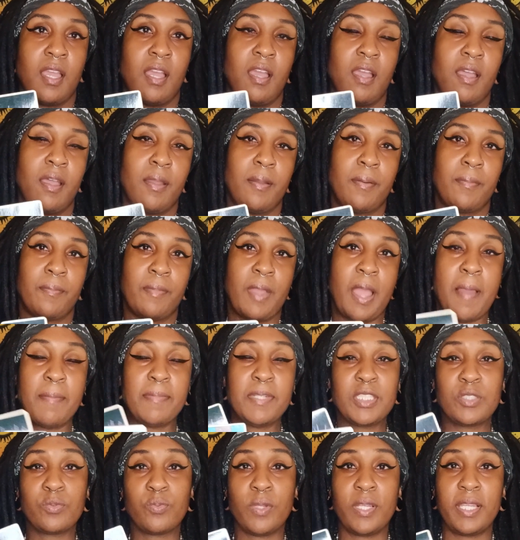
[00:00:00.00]

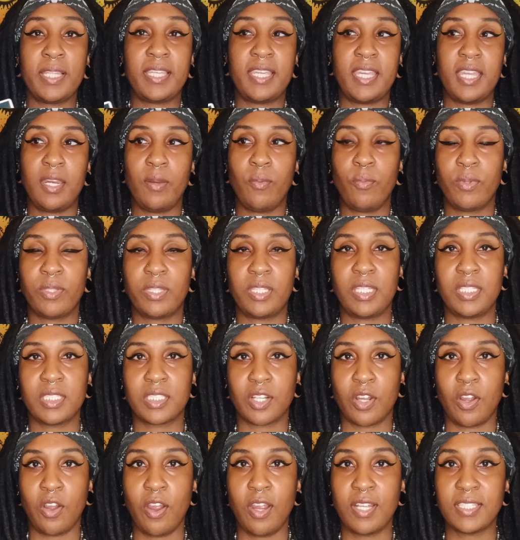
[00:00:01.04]
I'm just really getting with these
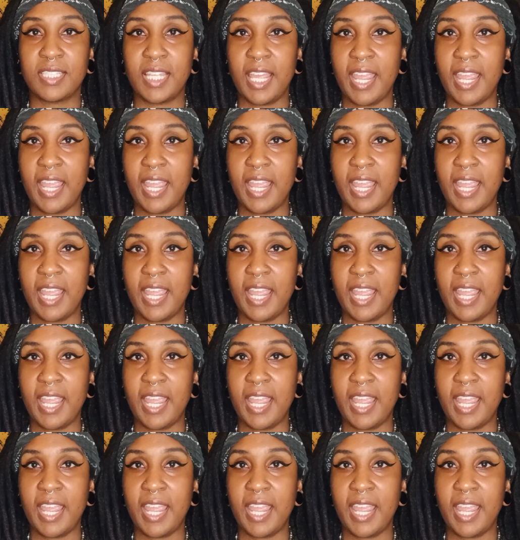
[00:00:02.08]
cards,